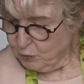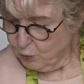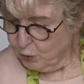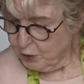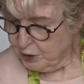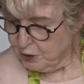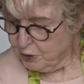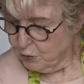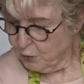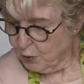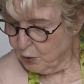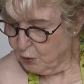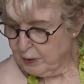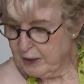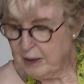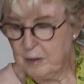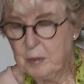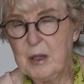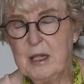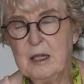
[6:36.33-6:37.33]
wooden
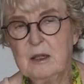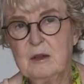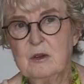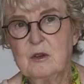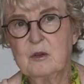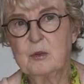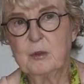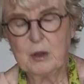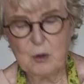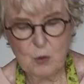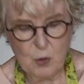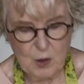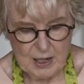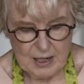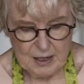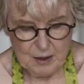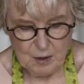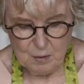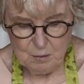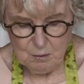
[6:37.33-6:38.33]
rolling pins
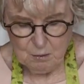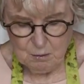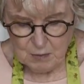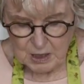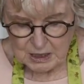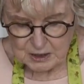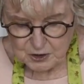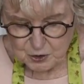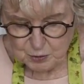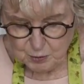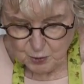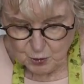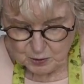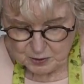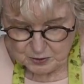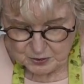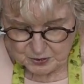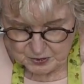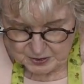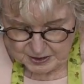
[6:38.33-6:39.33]
require much
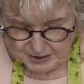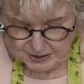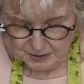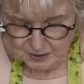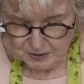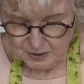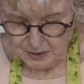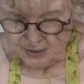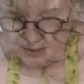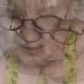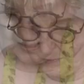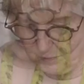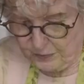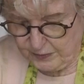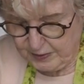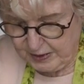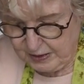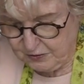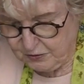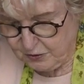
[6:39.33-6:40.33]
more skill.
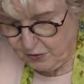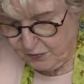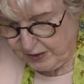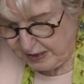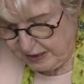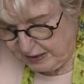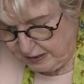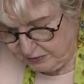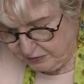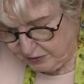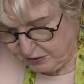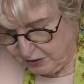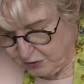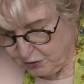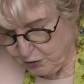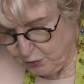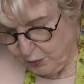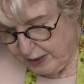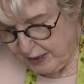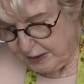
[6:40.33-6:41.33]
These are the
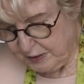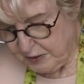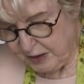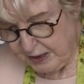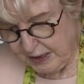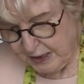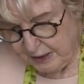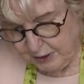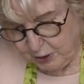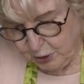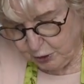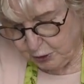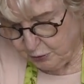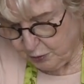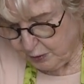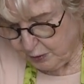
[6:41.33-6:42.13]
easiest way to get a good